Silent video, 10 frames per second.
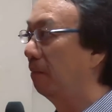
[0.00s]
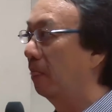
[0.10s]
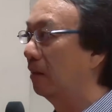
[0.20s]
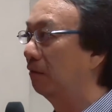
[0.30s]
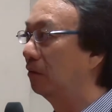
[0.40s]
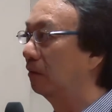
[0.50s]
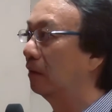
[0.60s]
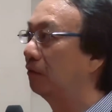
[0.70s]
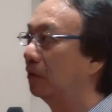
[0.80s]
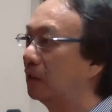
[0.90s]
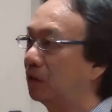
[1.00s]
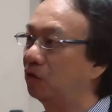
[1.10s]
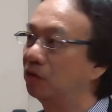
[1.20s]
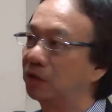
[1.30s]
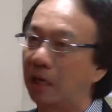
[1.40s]
If you teach
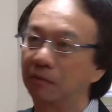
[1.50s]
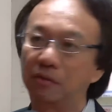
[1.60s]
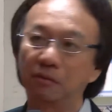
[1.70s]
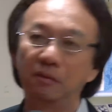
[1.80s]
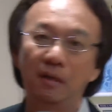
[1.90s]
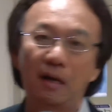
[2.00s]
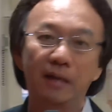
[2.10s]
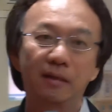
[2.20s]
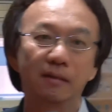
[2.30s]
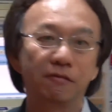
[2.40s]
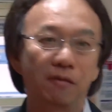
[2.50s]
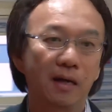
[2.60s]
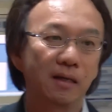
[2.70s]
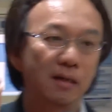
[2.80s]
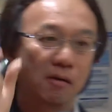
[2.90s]
students how to identify
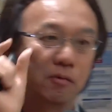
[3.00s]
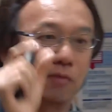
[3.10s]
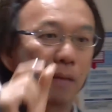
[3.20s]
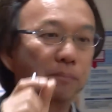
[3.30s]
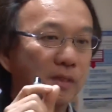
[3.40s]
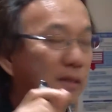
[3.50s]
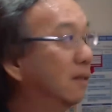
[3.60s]
rupt